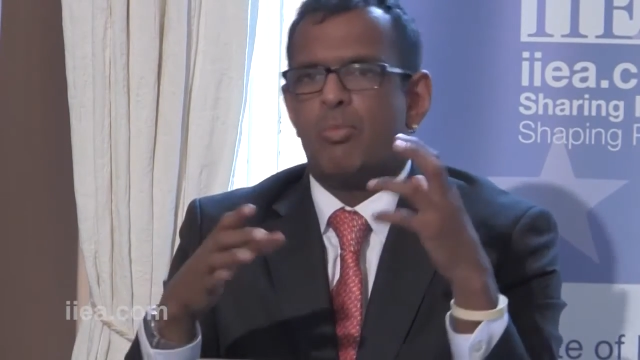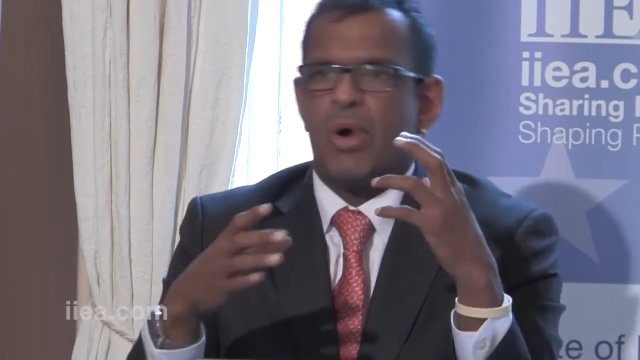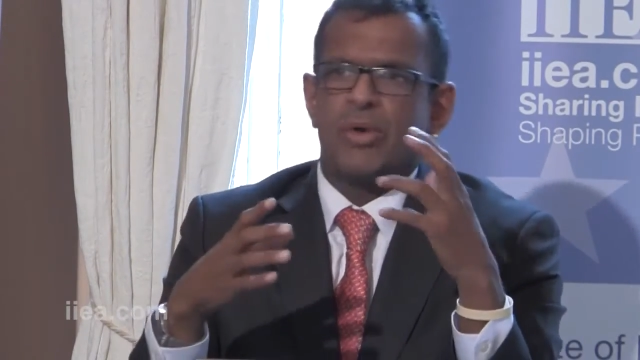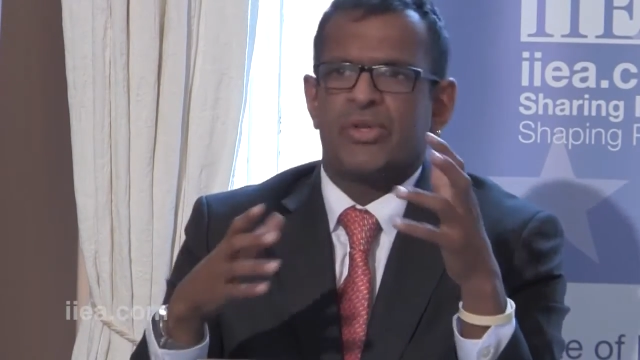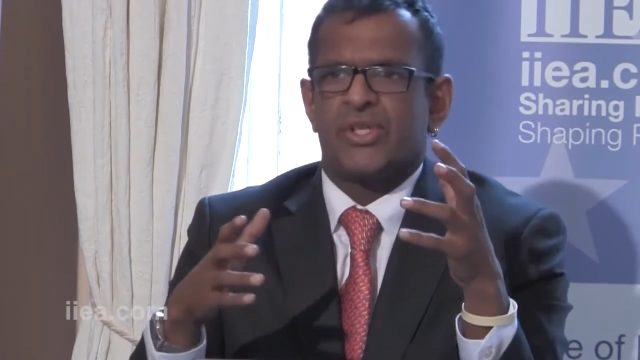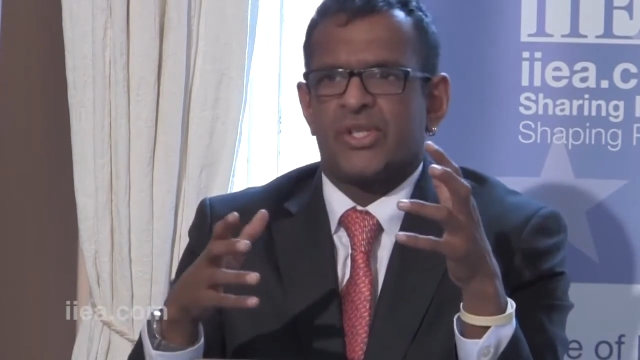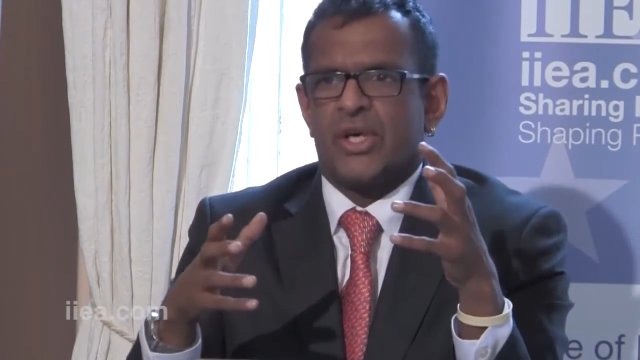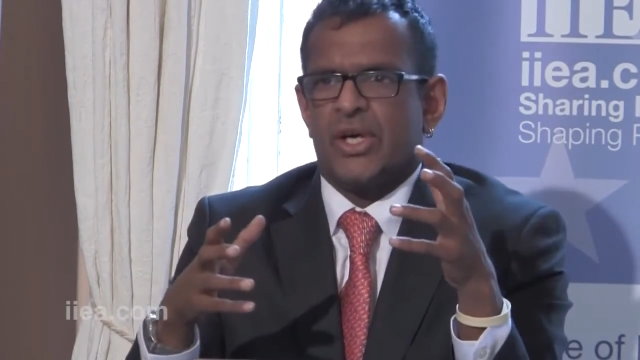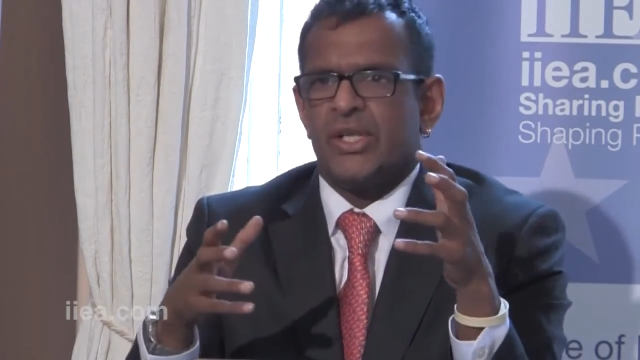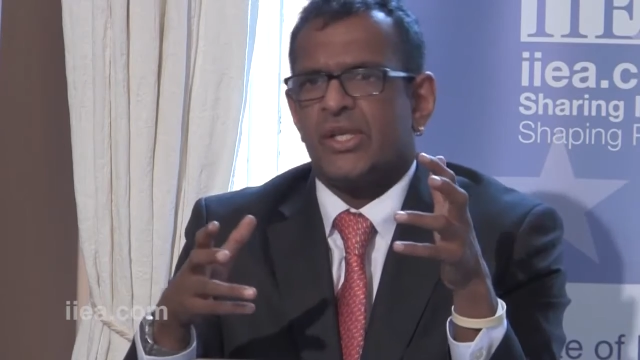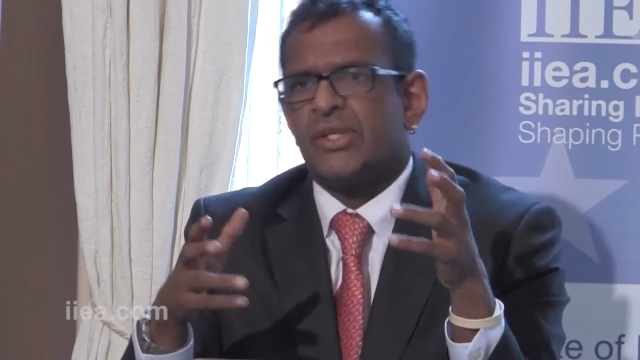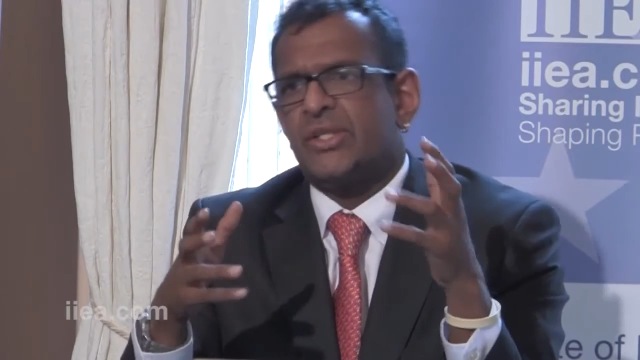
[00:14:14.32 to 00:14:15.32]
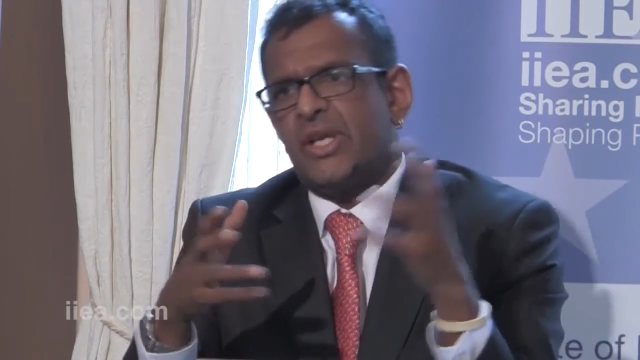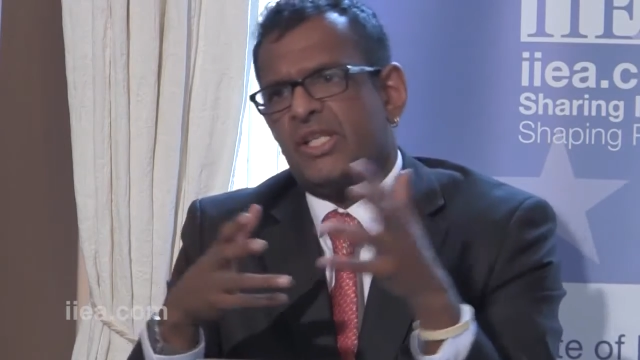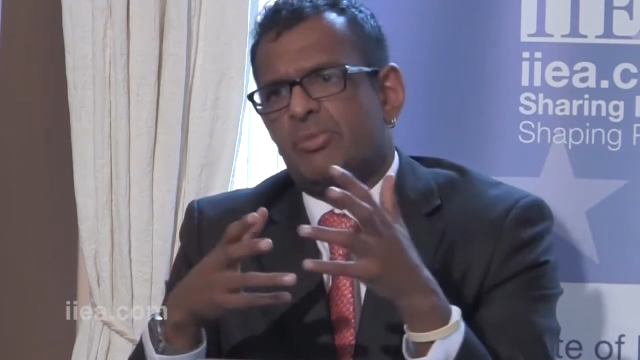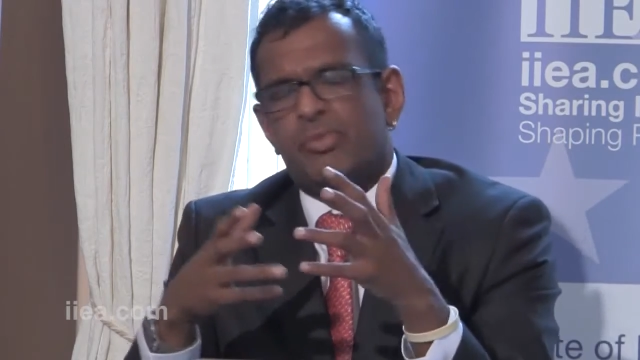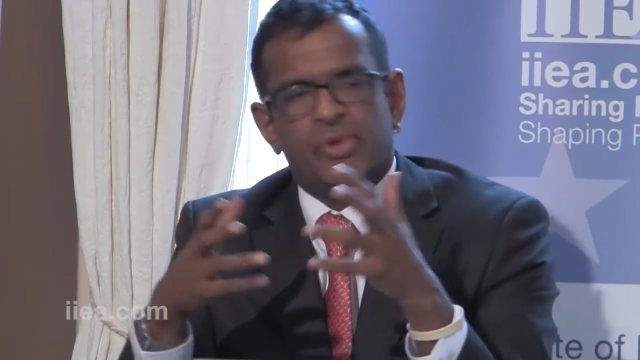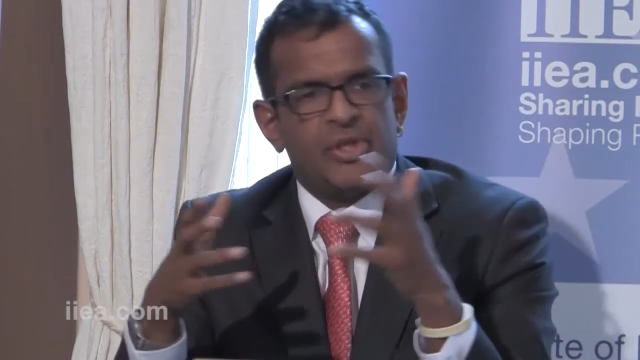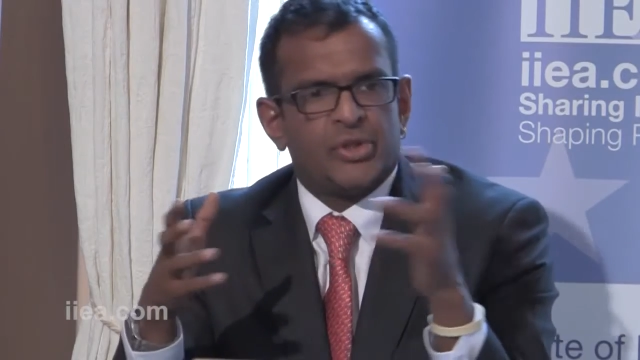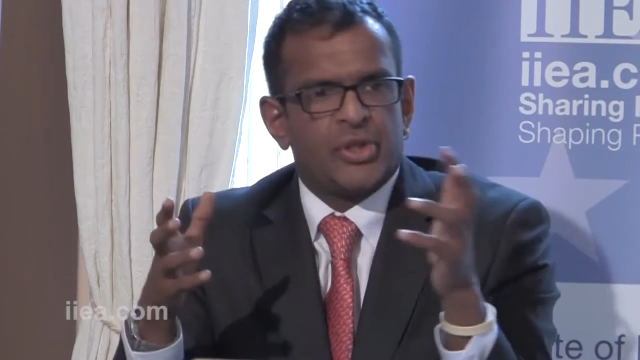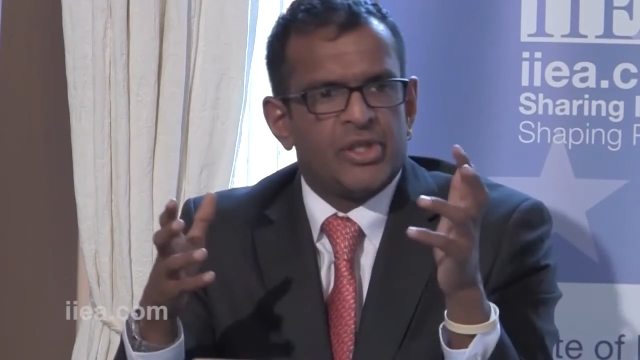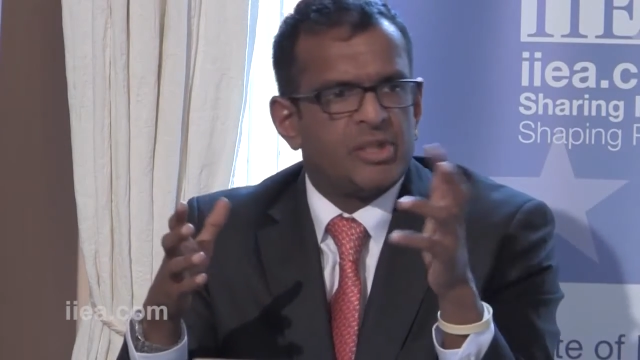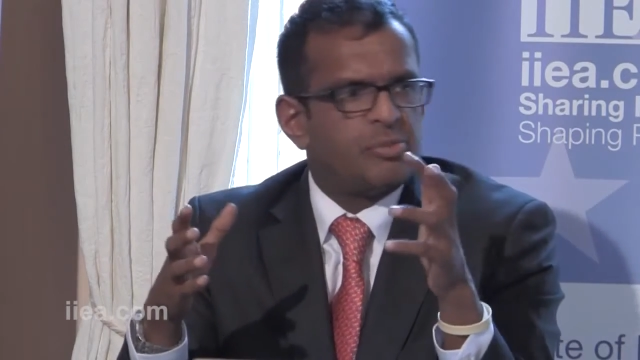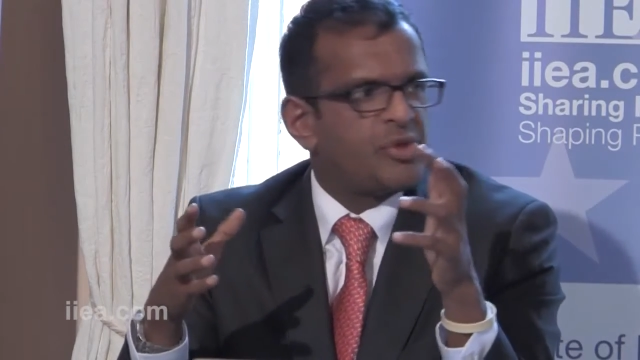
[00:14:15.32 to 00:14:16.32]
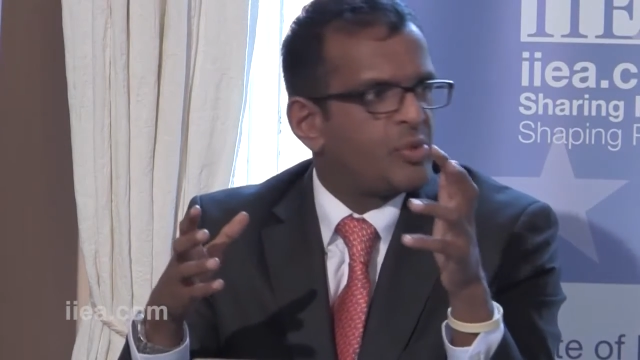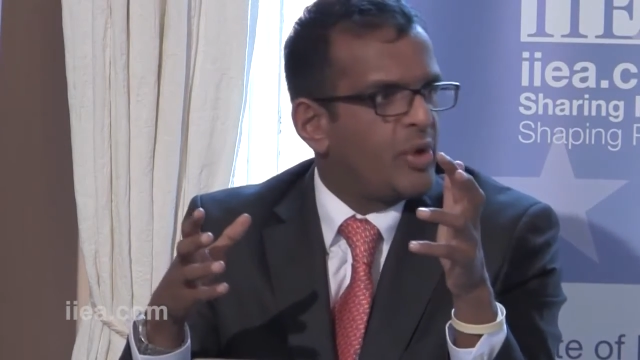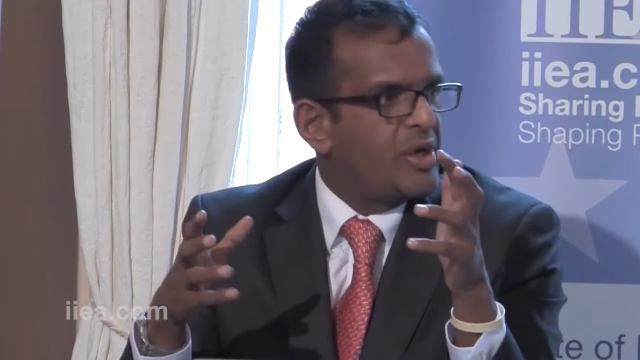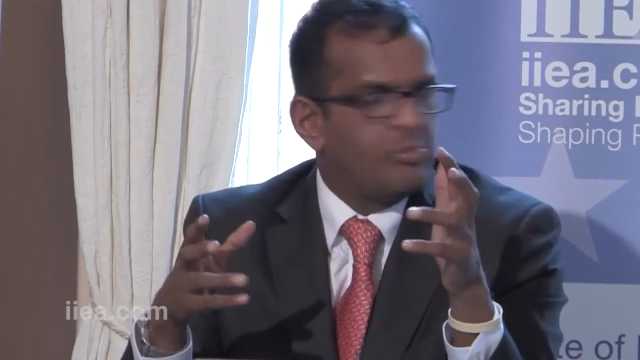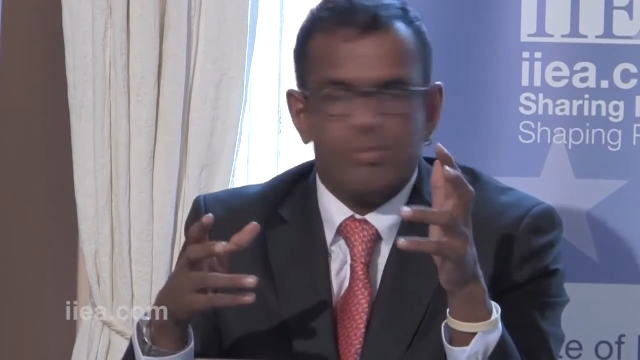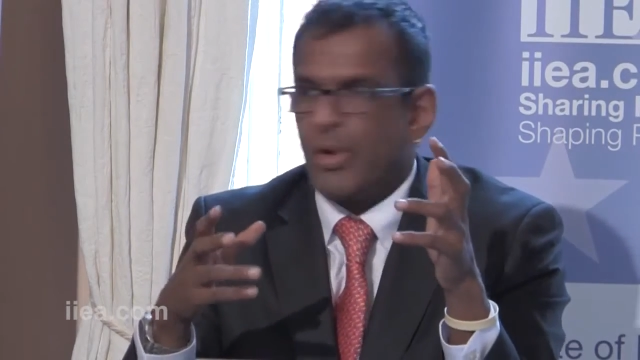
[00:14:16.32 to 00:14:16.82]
Both sides are desperately trying to persuade